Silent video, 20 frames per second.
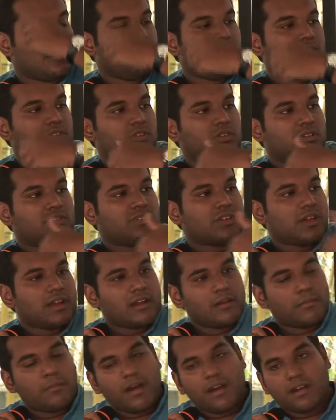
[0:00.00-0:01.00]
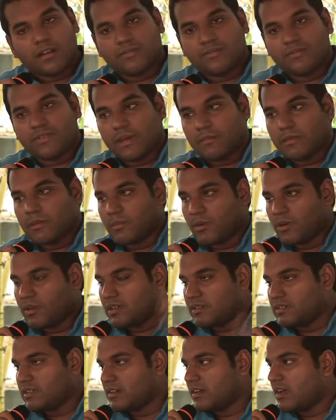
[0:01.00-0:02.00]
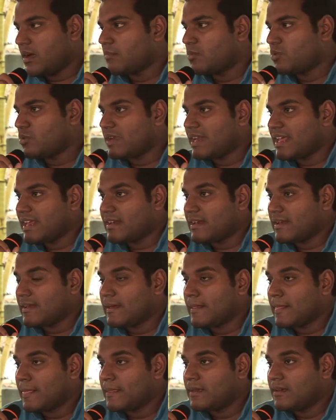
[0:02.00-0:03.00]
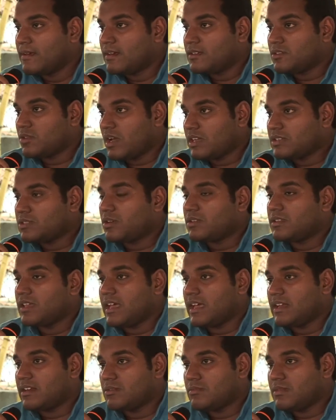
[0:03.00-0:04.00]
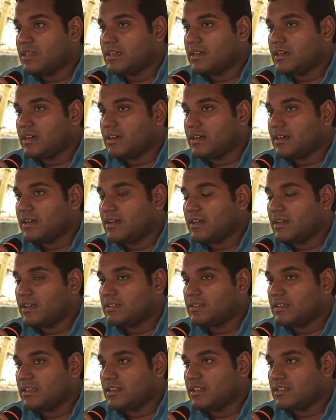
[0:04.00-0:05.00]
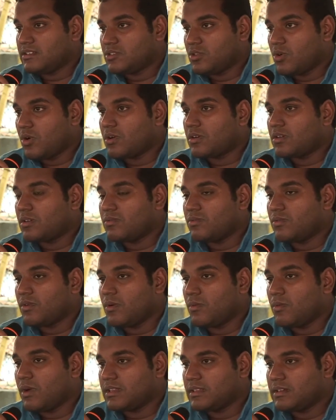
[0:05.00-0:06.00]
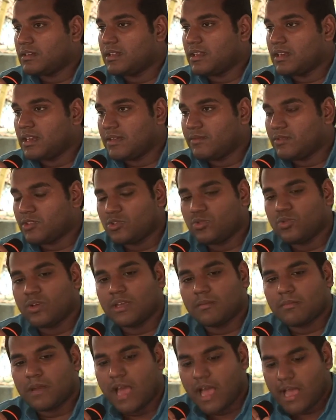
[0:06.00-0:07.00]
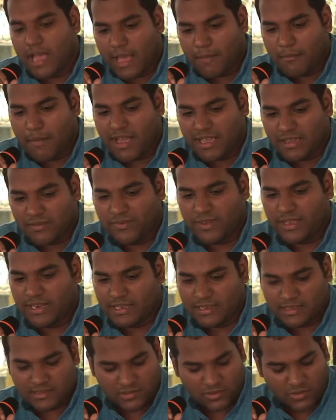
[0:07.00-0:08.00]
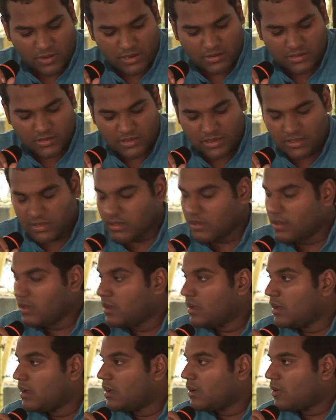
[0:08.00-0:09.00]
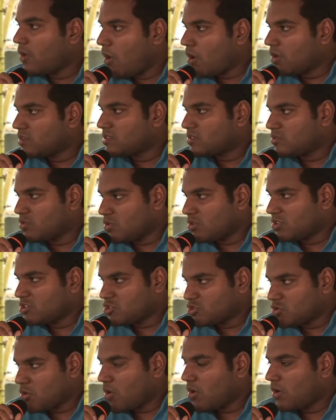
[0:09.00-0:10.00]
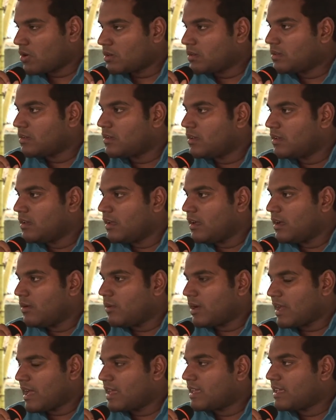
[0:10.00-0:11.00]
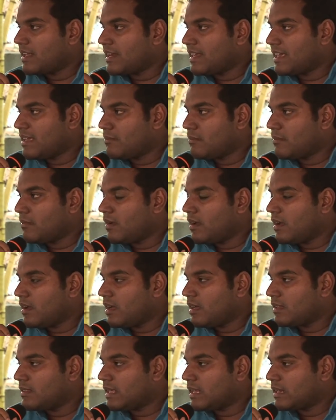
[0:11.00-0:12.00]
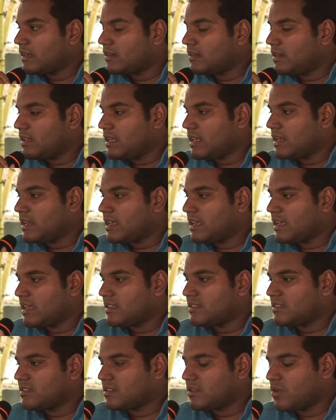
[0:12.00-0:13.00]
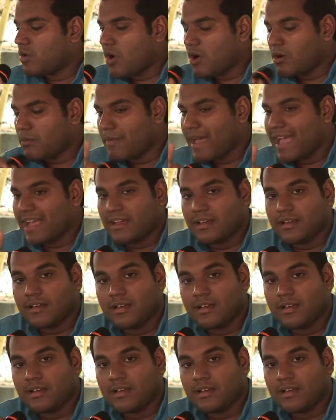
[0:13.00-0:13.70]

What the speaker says: sort of struggle part of Tamil politics had come to an end. So I thought there had to be a serious thought of what the TNA was doing. But my feeling is, to cut the long story short, what I claim that TNA has gone back